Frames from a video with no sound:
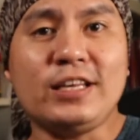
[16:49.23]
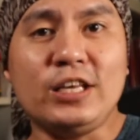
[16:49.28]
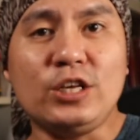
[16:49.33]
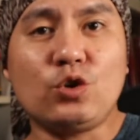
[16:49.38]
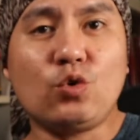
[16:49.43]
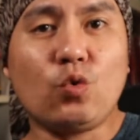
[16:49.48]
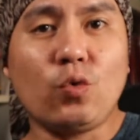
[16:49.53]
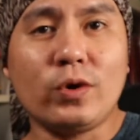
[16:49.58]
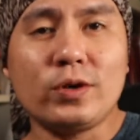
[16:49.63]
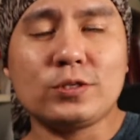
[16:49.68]

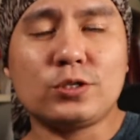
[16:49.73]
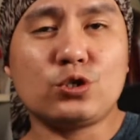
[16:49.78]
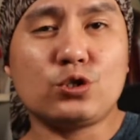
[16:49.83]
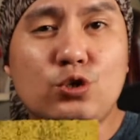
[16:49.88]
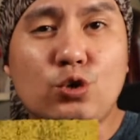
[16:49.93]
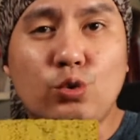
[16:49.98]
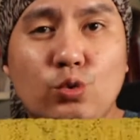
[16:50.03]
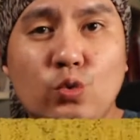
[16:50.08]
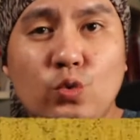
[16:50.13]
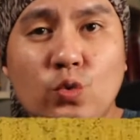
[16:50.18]
equals
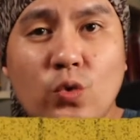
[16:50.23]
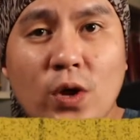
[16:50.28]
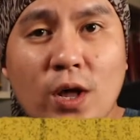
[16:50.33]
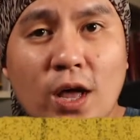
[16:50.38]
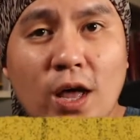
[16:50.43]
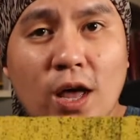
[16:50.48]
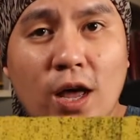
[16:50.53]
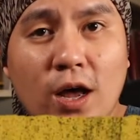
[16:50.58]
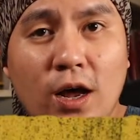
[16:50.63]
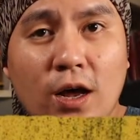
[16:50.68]
to
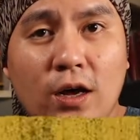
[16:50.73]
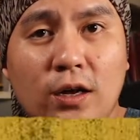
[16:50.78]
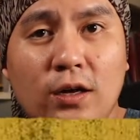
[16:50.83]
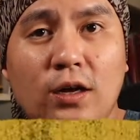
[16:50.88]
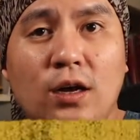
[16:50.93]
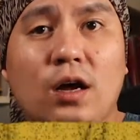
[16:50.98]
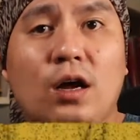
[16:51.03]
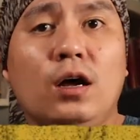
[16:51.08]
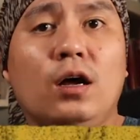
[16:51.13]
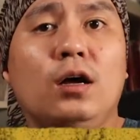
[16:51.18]

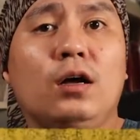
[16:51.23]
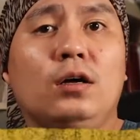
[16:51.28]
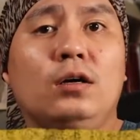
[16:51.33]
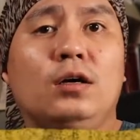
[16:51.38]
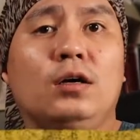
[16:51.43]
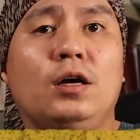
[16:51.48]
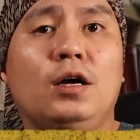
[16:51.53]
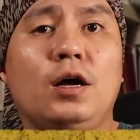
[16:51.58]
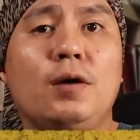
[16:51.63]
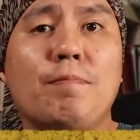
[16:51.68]

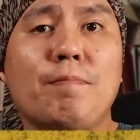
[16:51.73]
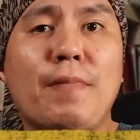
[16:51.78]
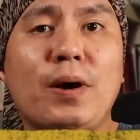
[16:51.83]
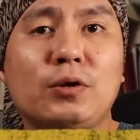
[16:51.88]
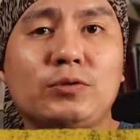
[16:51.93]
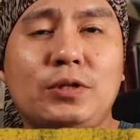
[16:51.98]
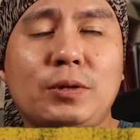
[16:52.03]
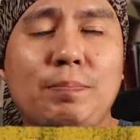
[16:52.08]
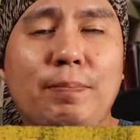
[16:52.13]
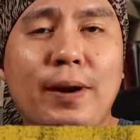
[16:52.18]
a
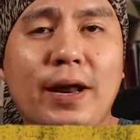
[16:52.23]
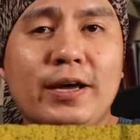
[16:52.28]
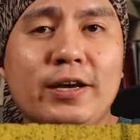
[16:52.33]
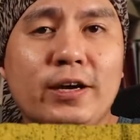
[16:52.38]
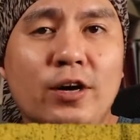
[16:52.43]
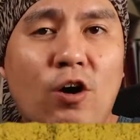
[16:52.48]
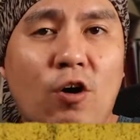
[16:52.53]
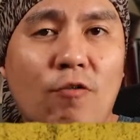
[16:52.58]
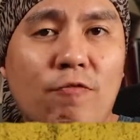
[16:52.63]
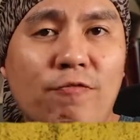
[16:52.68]

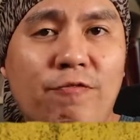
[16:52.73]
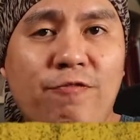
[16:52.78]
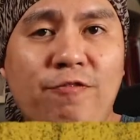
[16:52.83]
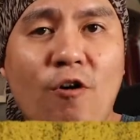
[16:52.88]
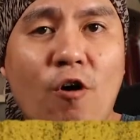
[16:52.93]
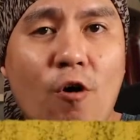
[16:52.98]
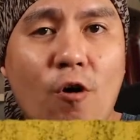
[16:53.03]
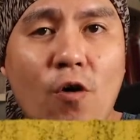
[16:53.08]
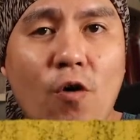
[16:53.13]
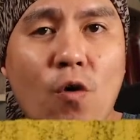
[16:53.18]
multiplier of
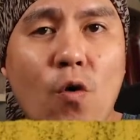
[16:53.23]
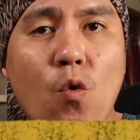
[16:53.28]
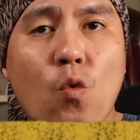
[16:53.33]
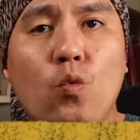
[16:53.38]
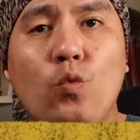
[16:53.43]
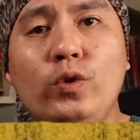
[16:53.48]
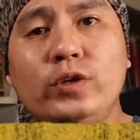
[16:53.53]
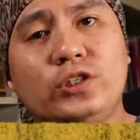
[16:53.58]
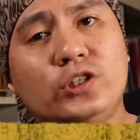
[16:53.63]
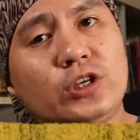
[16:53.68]
4,
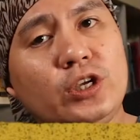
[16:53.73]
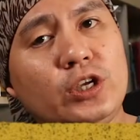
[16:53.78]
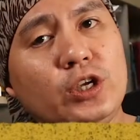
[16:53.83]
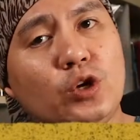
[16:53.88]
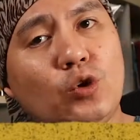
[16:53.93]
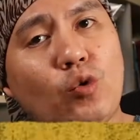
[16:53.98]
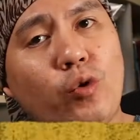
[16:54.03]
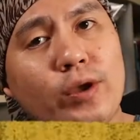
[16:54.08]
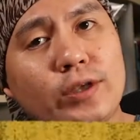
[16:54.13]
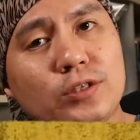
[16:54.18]
which
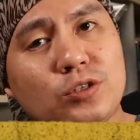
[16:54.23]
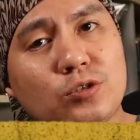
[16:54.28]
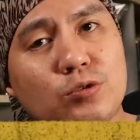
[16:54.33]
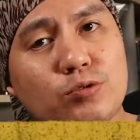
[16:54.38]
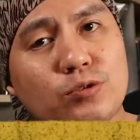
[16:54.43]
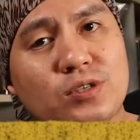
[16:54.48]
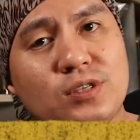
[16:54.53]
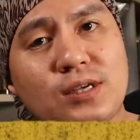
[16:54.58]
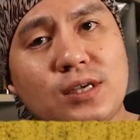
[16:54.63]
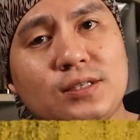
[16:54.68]
equates to
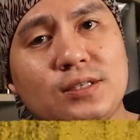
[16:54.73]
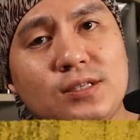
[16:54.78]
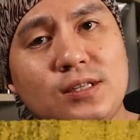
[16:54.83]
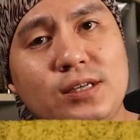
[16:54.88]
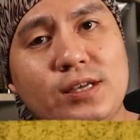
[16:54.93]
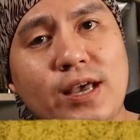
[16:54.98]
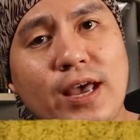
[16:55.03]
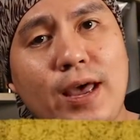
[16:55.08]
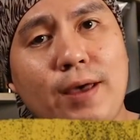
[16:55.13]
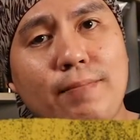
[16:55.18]

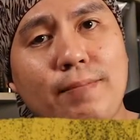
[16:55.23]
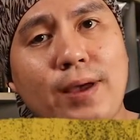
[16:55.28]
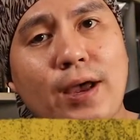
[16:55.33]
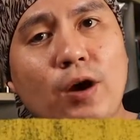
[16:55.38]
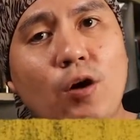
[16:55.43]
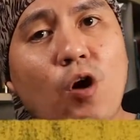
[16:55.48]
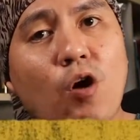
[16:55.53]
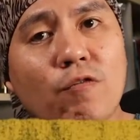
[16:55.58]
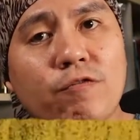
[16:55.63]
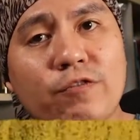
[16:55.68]
60
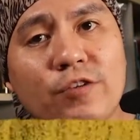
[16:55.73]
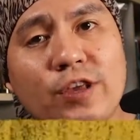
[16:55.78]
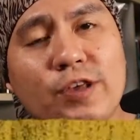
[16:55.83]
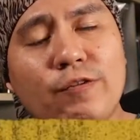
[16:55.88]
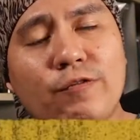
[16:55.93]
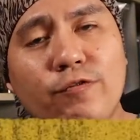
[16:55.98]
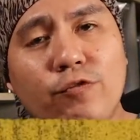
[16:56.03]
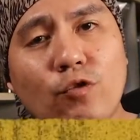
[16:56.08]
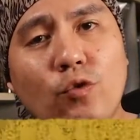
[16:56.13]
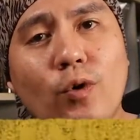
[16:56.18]
ml of
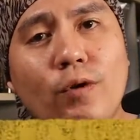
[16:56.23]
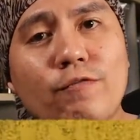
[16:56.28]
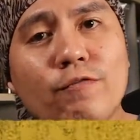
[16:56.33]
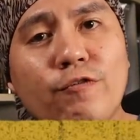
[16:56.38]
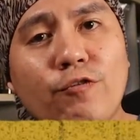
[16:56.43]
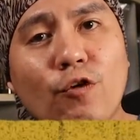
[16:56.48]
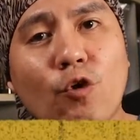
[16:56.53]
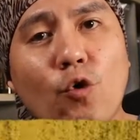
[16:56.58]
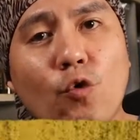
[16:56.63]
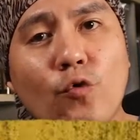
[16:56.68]
effluent
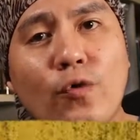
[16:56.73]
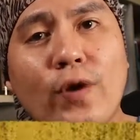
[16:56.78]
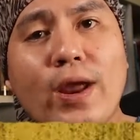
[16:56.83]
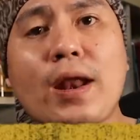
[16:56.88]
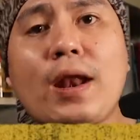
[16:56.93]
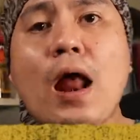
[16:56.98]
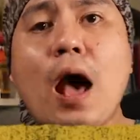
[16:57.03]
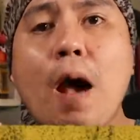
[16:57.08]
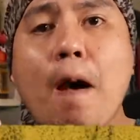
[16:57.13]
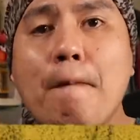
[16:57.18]
flow
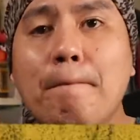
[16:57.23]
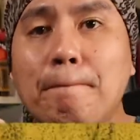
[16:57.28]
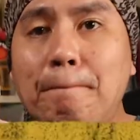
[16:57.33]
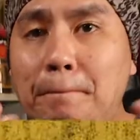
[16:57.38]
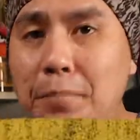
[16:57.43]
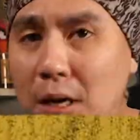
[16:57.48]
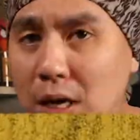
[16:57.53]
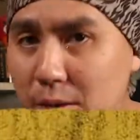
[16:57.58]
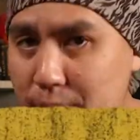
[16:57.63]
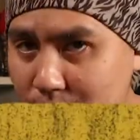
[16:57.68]
rate
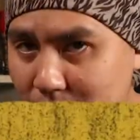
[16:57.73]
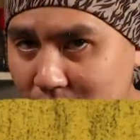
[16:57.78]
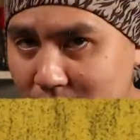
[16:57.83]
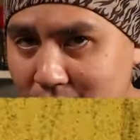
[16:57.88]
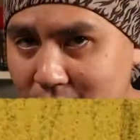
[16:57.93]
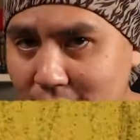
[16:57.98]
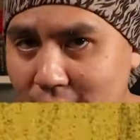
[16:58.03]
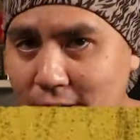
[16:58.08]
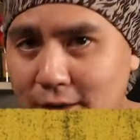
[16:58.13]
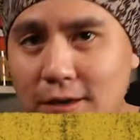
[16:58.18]
per
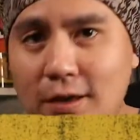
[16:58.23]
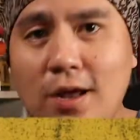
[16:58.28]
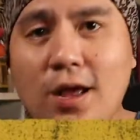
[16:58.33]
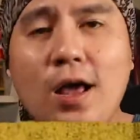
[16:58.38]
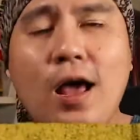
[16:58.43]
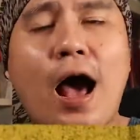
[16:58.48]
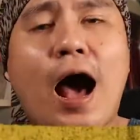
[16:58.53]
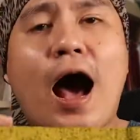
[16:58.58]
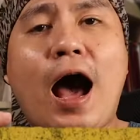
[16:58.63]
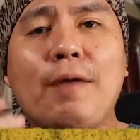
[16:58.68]
minute.
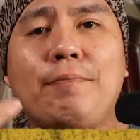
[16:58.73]
I